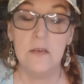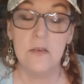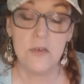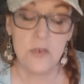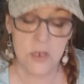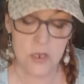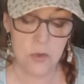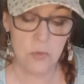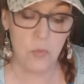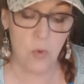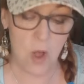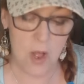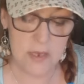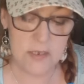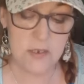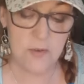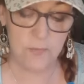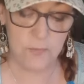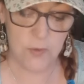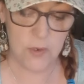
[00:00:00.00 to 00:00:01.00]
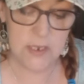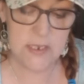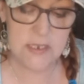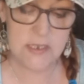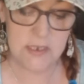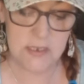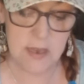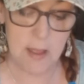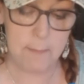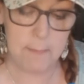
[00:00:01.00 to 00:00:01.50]
Do you want to fully
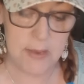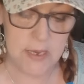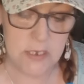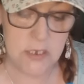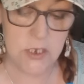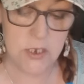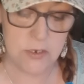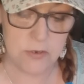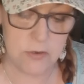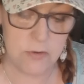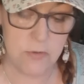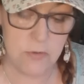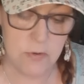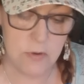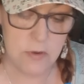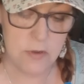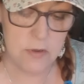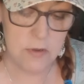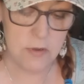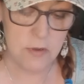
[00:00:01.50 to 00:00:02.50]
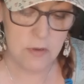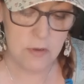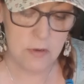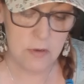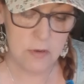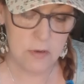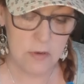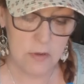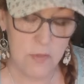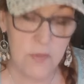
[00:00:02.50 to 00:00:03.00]
step into
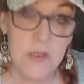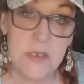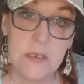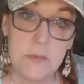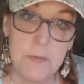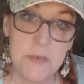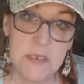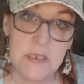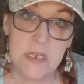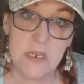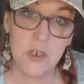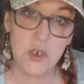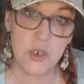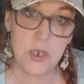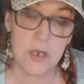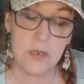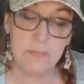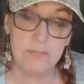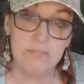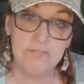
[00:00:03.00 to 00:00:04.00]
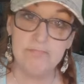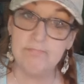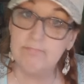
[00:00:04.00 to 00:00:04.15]
this position?